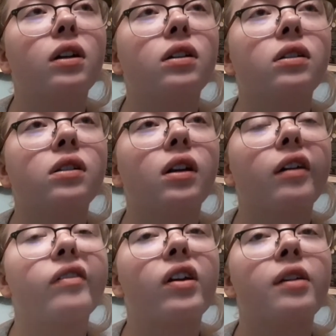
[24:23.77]
And
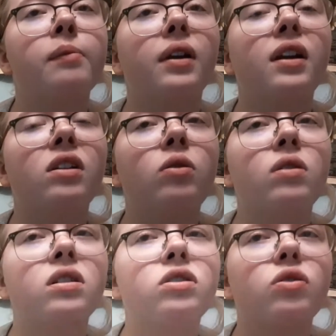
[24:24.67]
I've gained many new
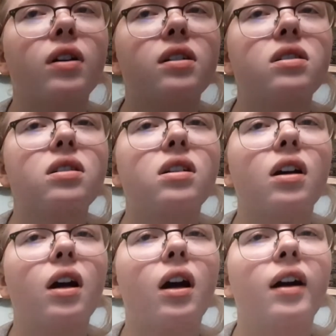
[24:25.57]
interests.
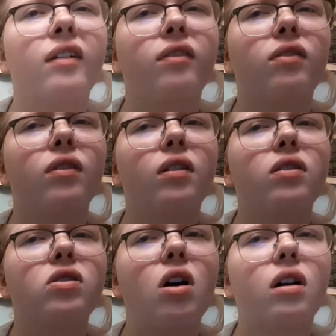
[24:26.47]
I've
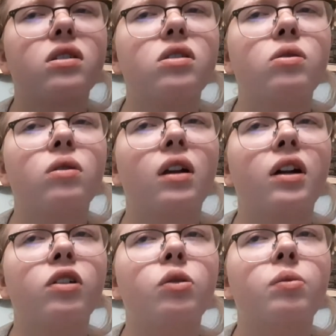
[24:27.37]
talked to a lot
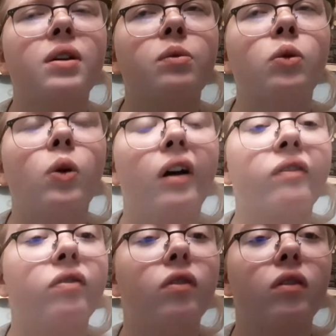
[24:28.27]
of new people who
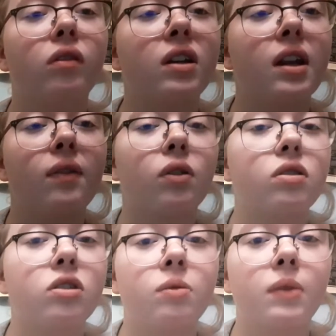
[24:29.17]
I've never
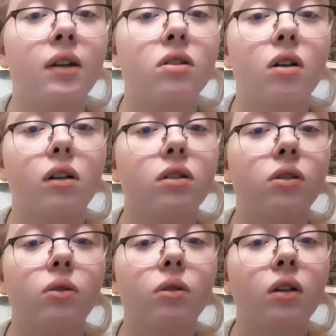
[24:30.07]
assumed I'd talk to.